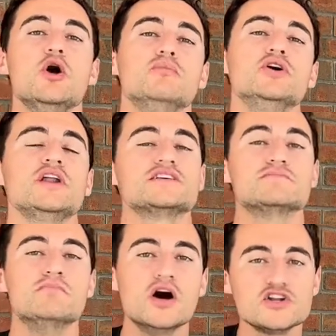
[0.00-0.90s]
put as
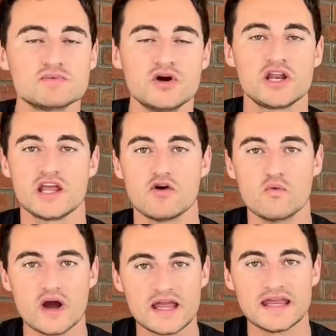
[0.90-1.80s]
much money
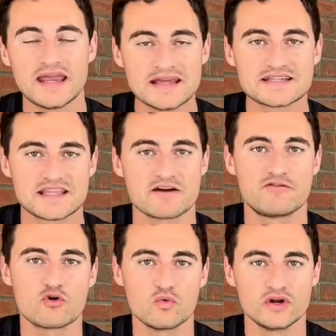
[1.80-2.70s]
away into that
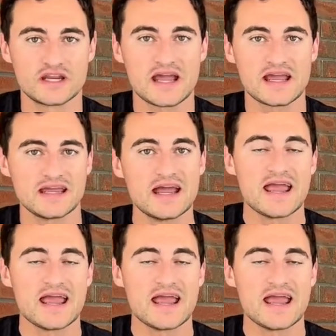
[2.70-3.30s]
401k